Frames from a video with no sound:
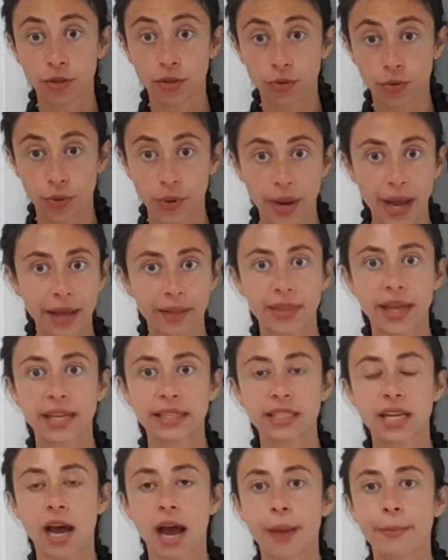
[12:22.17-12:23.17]
throughout that
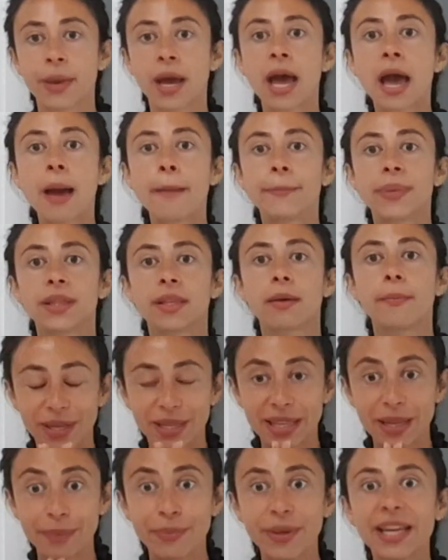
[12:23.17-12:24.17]
time. But
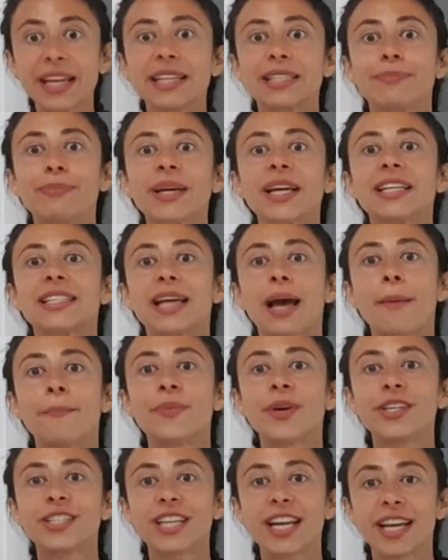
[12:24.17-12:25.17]
the biggest and
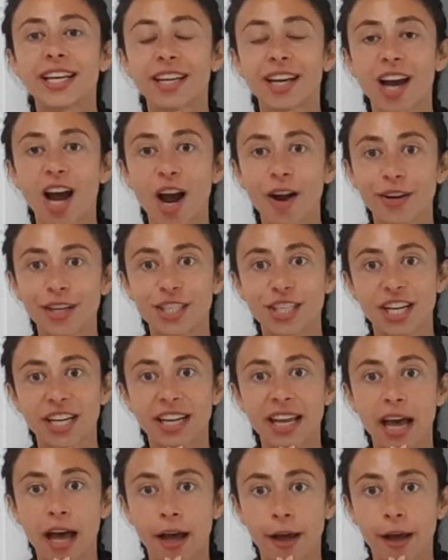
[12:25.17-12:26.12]
most encouraging